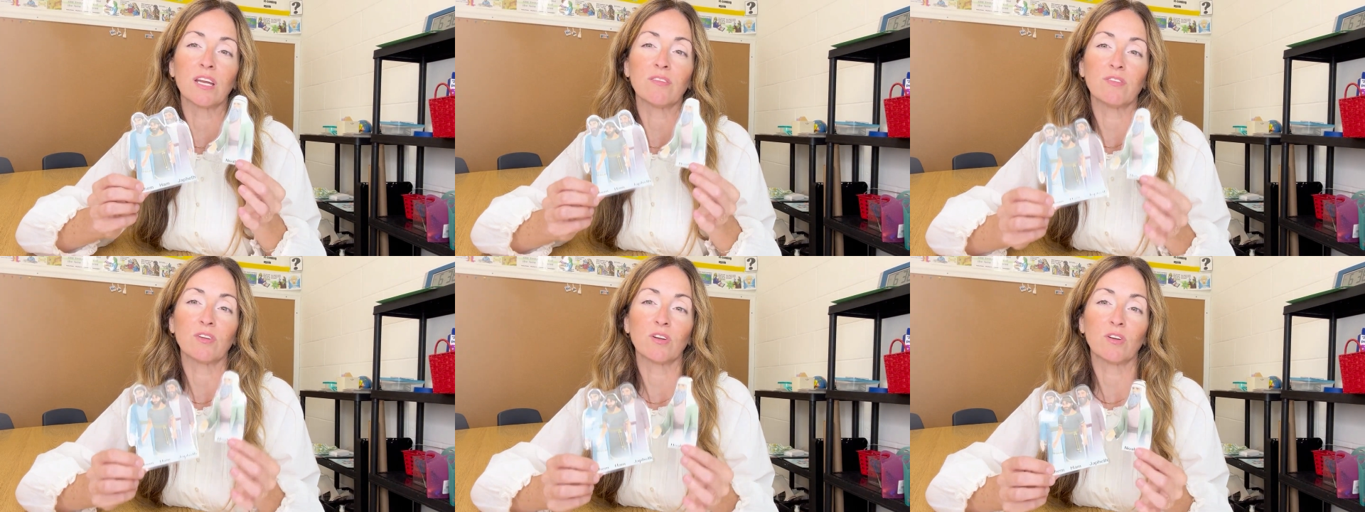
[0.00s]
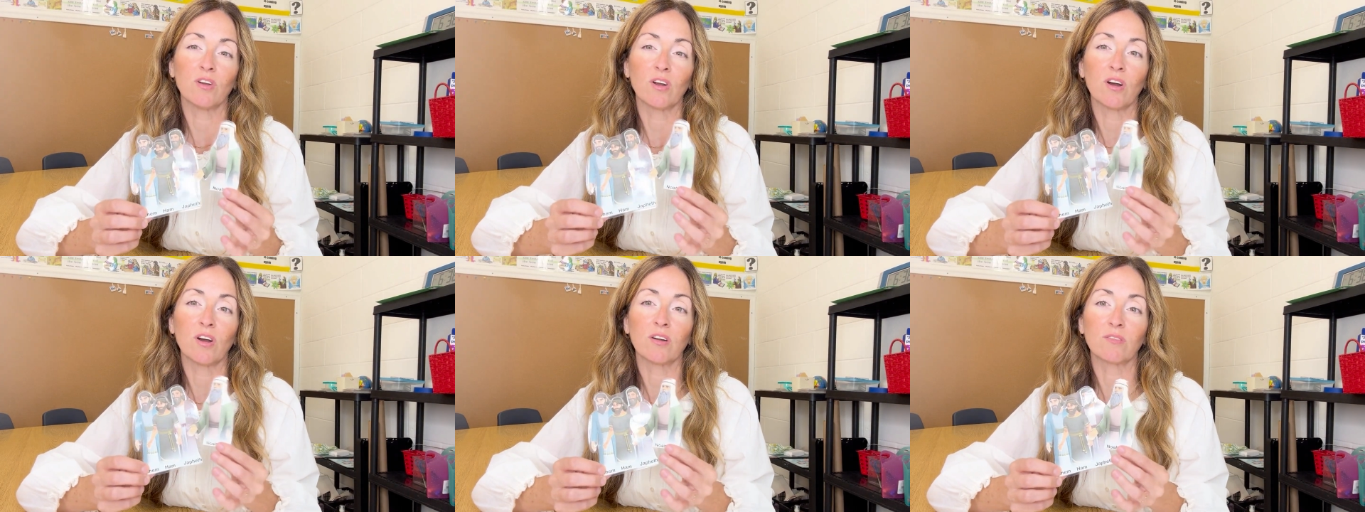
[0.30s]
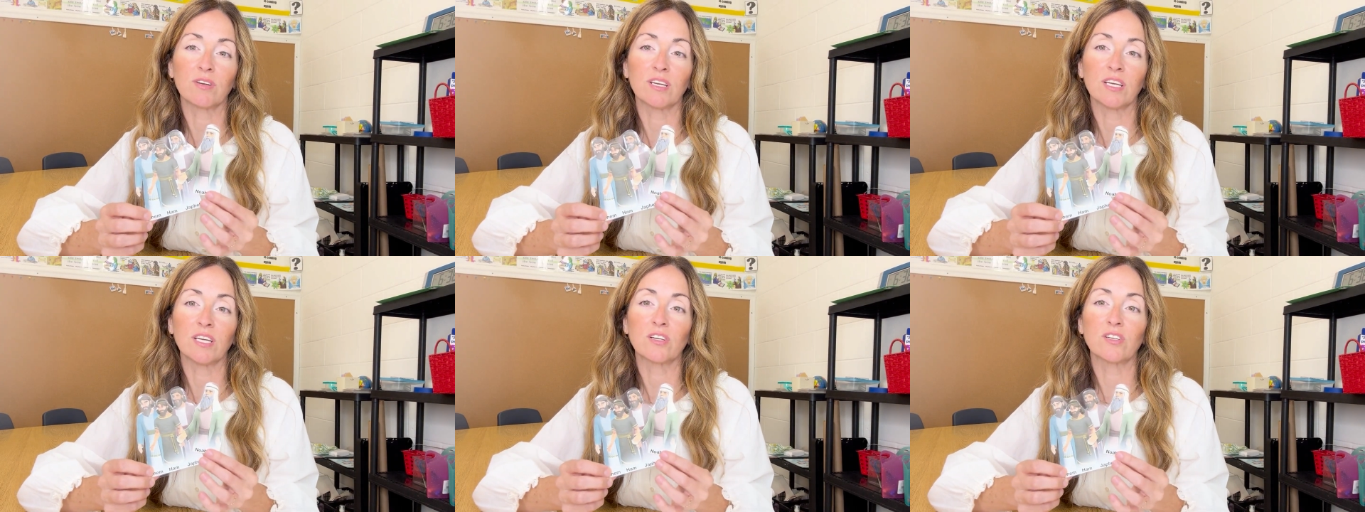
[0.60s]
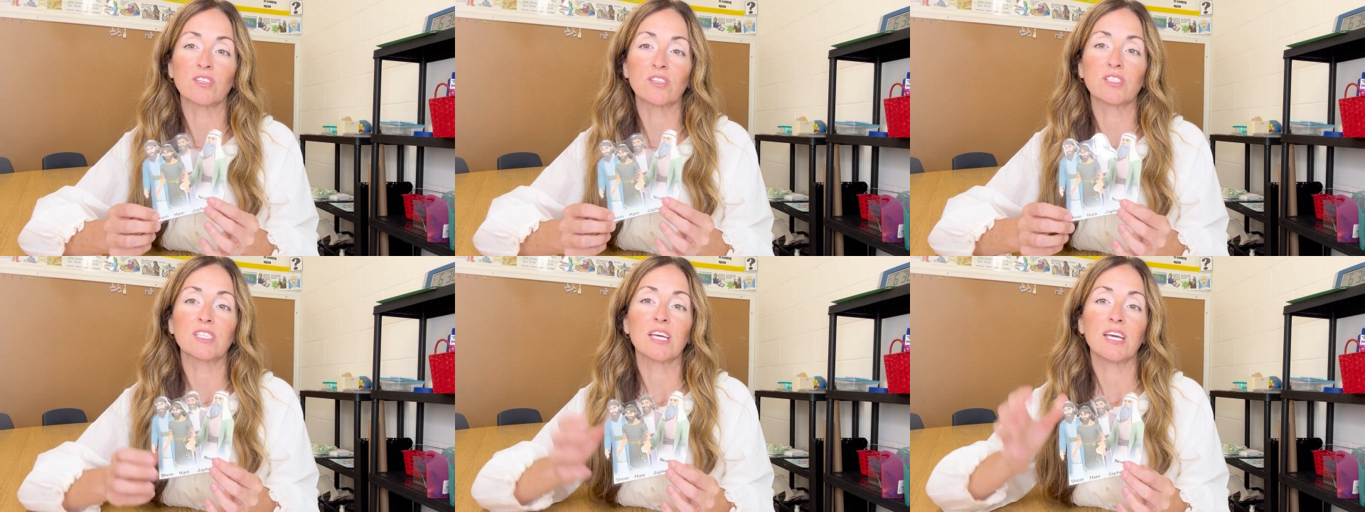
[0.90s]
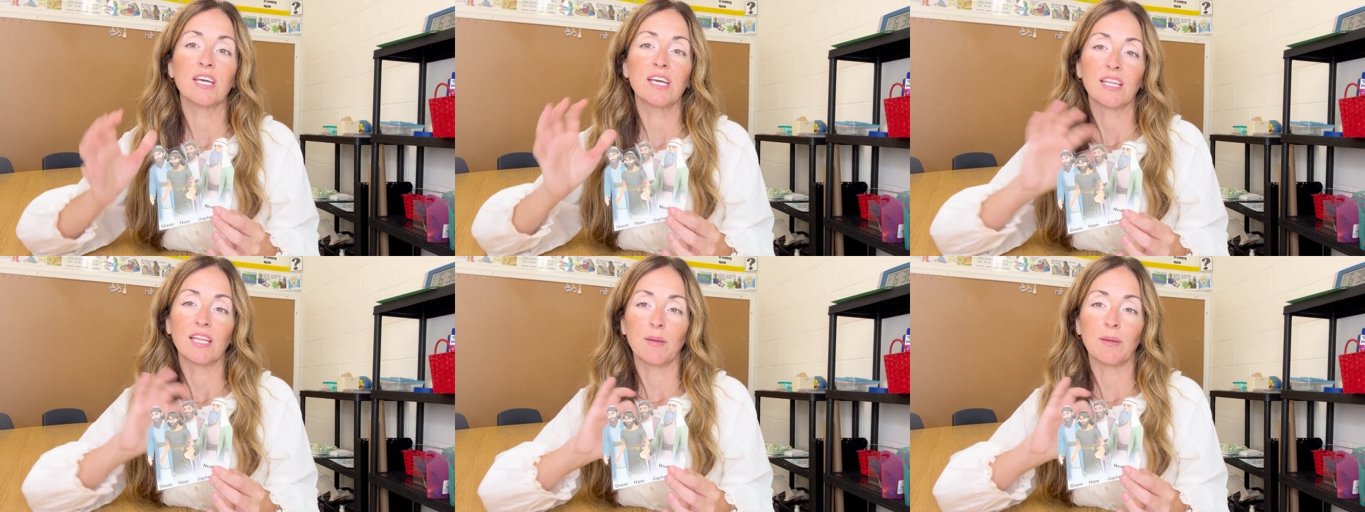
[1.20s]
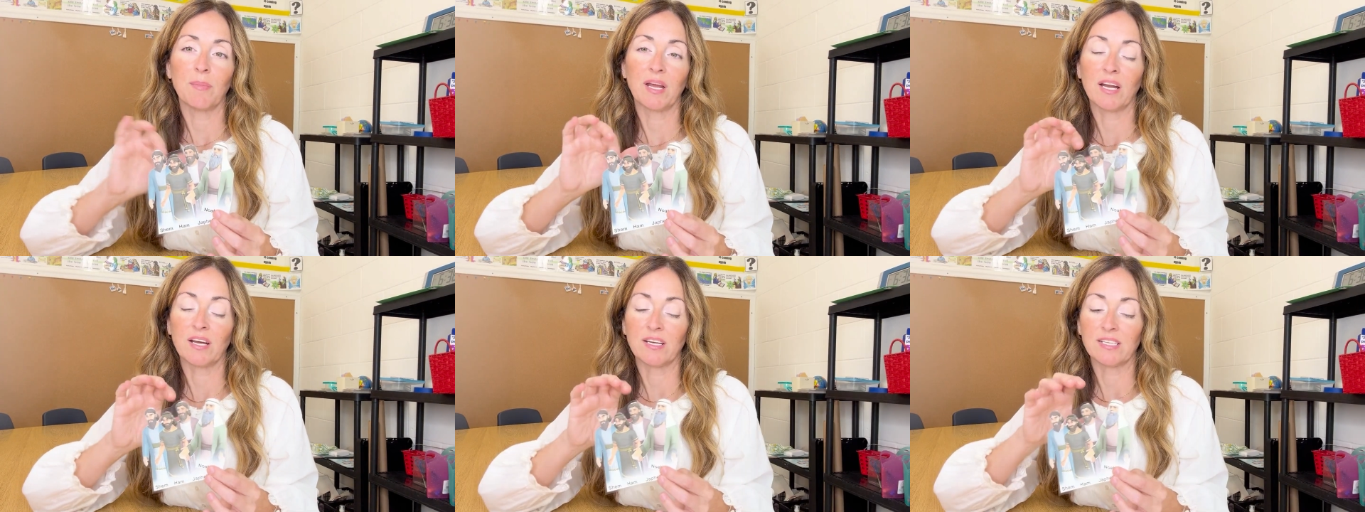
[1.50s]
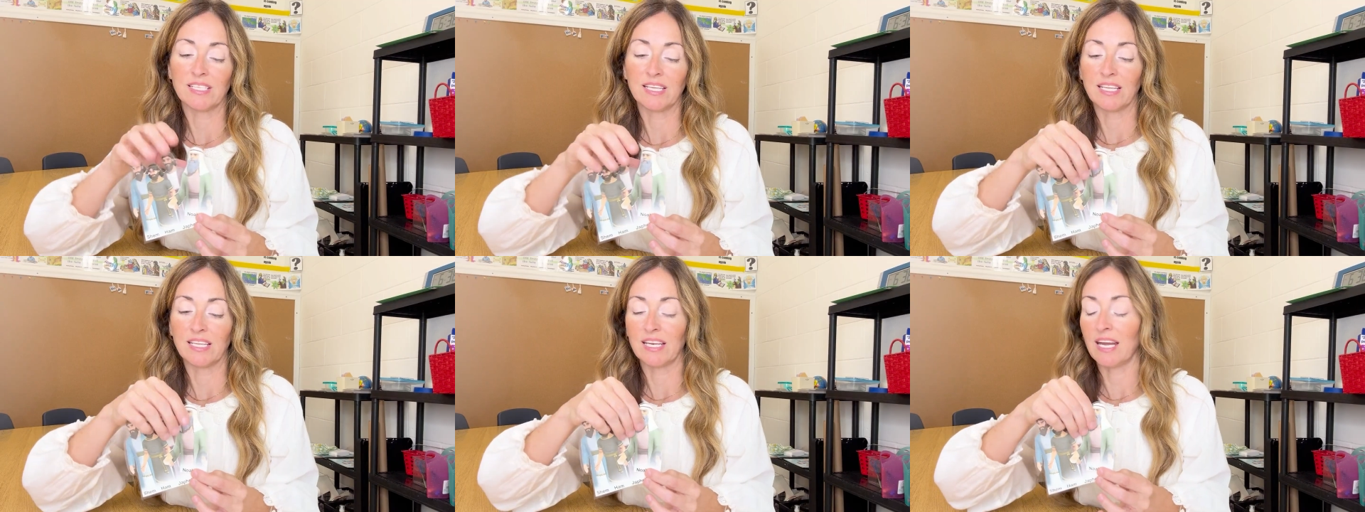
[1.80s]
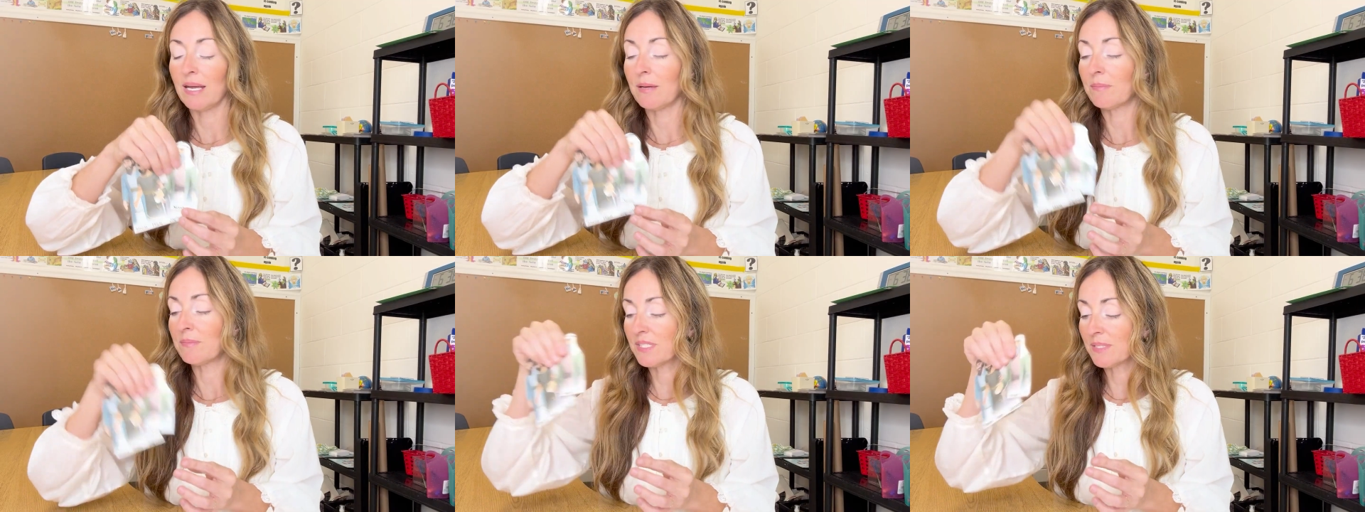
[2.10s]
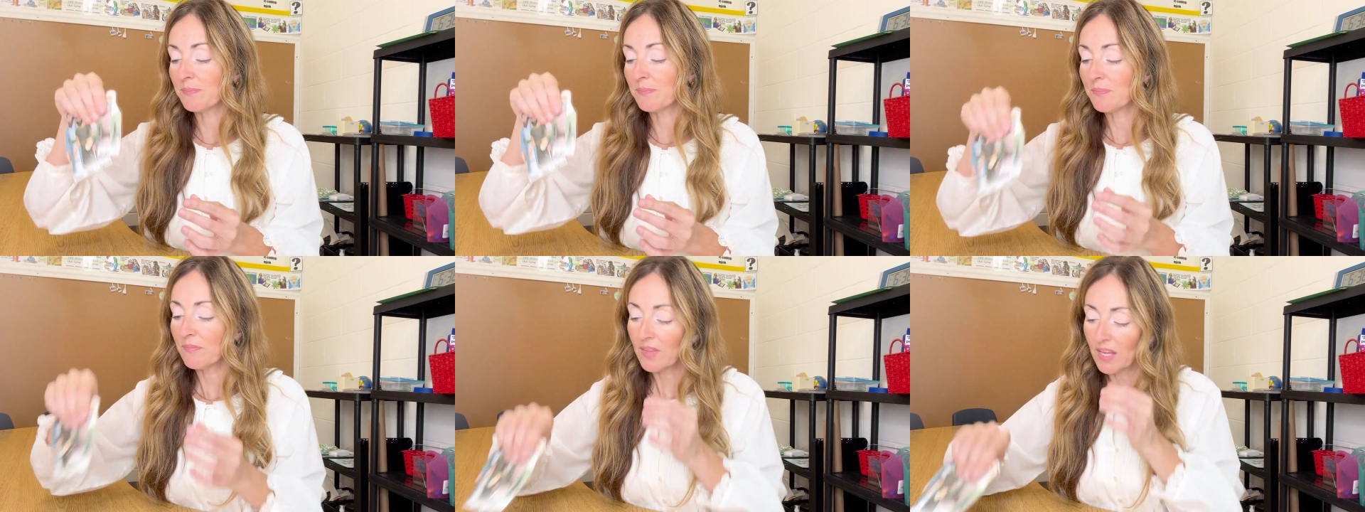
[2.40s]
If they're not readers, they may not see the names.